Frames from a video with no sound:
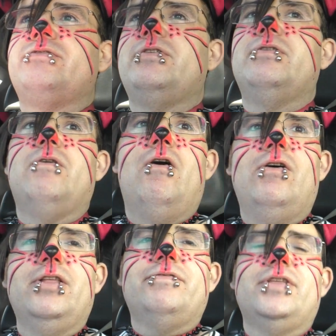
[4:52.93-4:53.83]
through
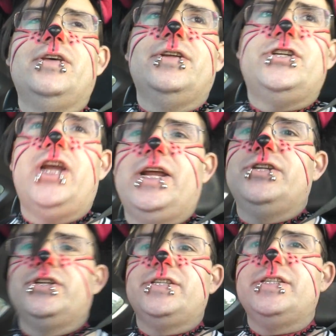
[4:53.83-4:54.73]
all of the
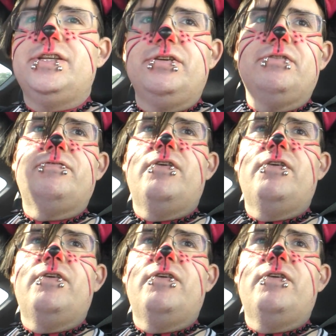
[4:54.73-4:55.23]
changes until you